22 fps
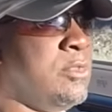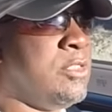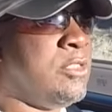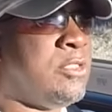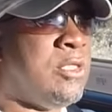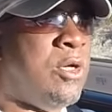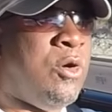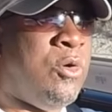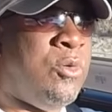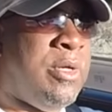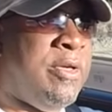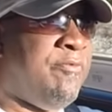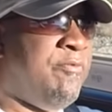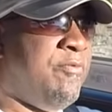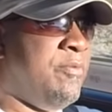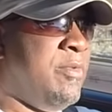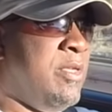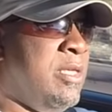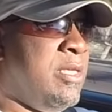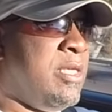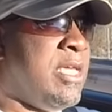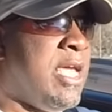So if
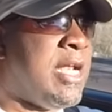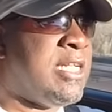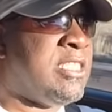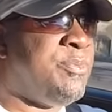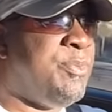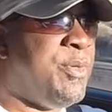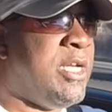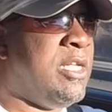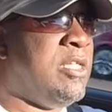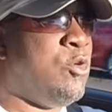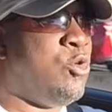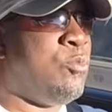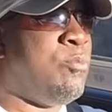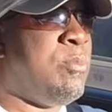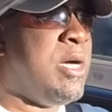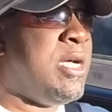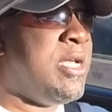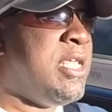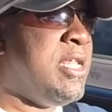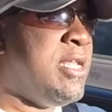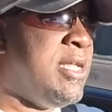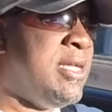you got to spend a little
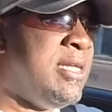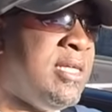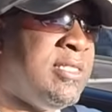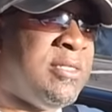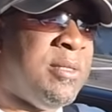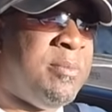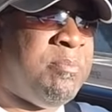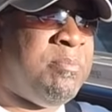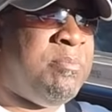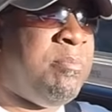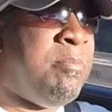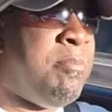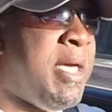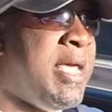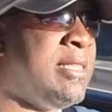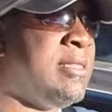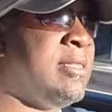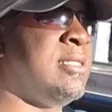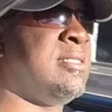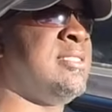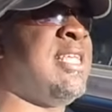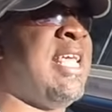money that doesn't
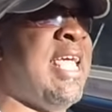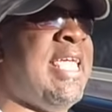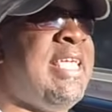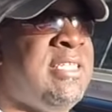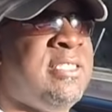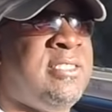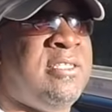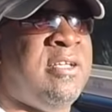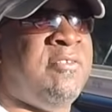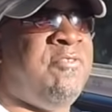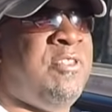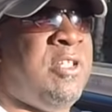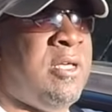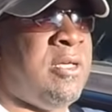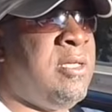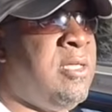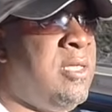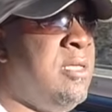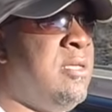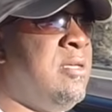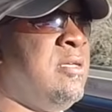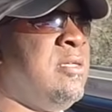make the taste of the,
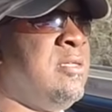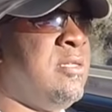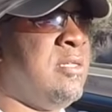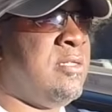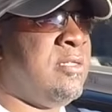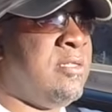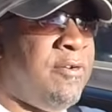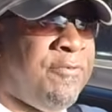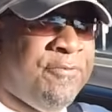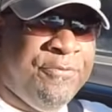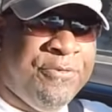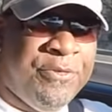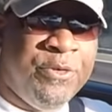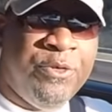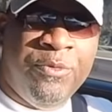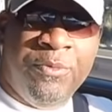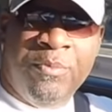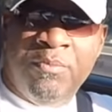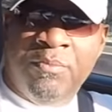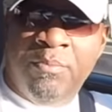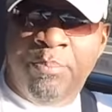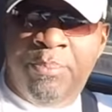the
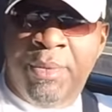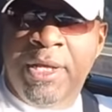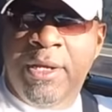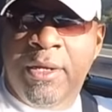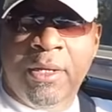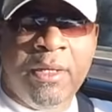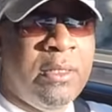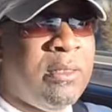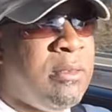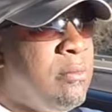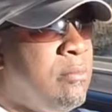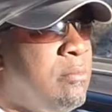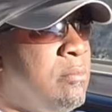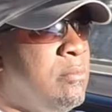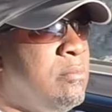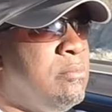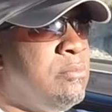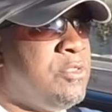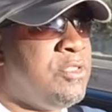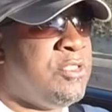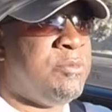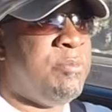fruit bitter,
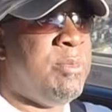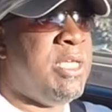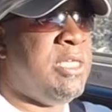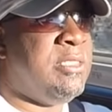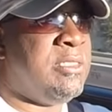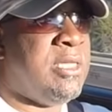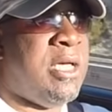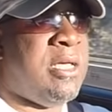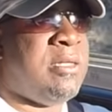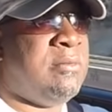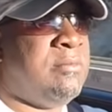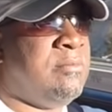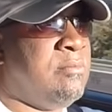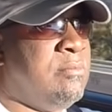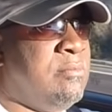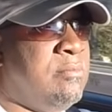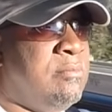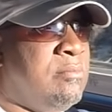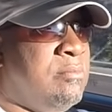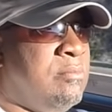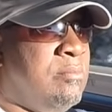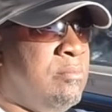just means that
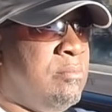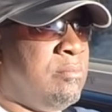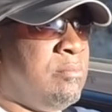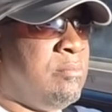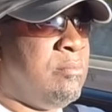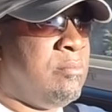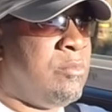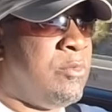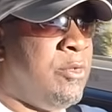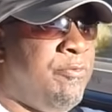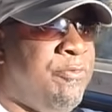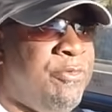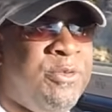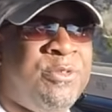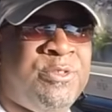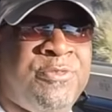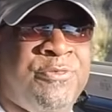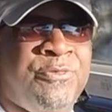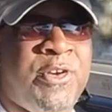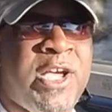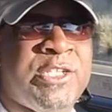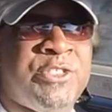the
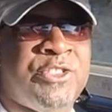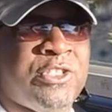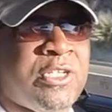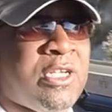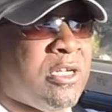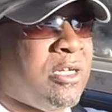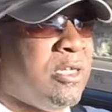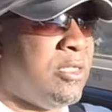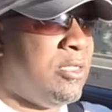fruit's fresher.